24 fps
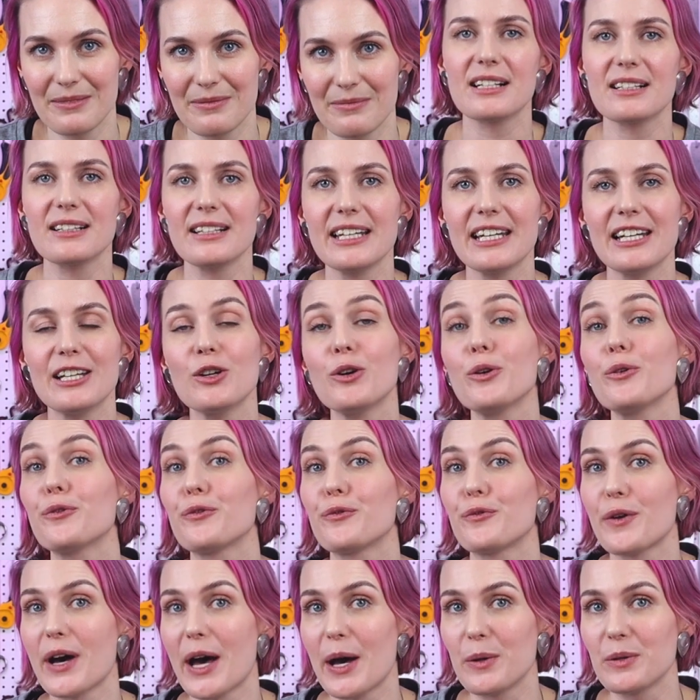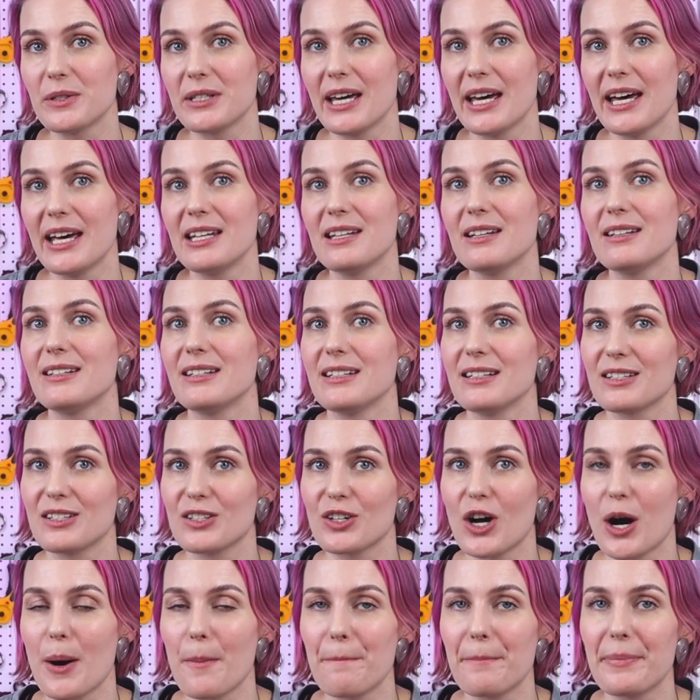Jacqueline, who founded
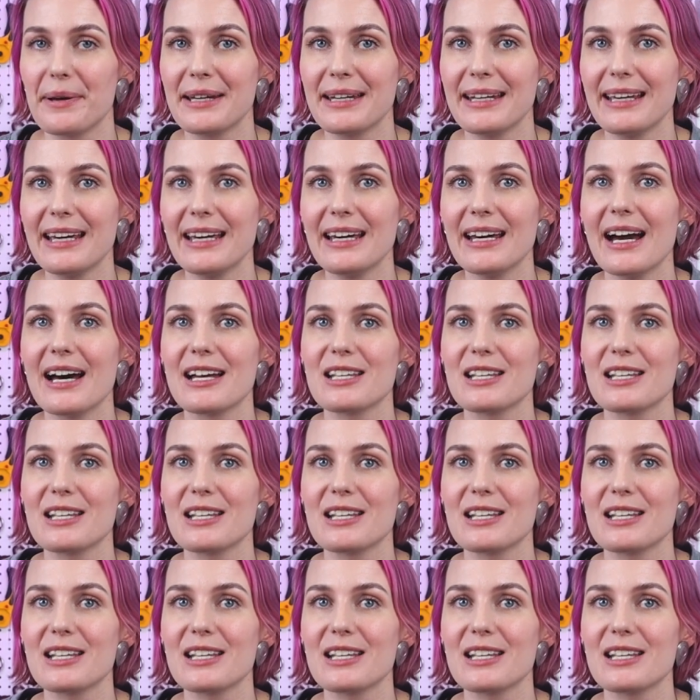this company,